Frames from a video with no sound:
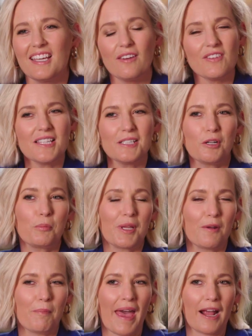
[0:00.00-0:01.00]
Give us a little
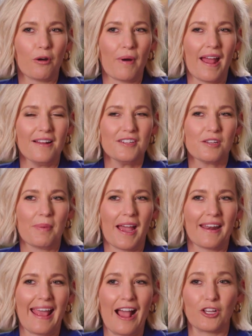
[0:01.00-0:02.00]
bit of background
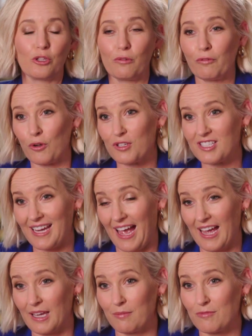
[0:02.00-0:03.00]
about how you first
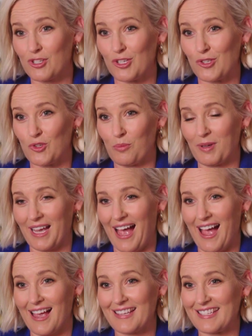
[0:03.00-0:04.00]
came to
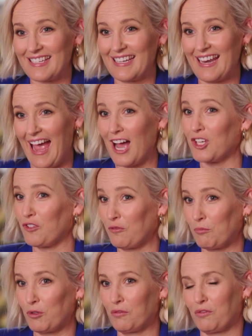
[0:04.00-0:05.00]
supercars and how
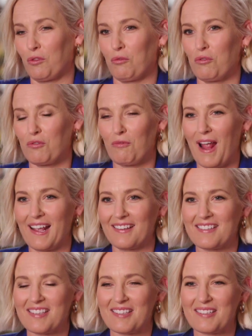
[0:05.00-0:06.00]
you've moved through the
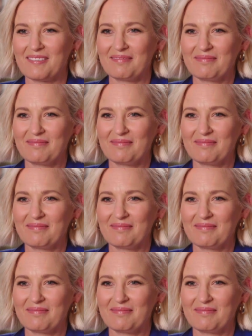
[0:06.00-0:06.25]
ranks.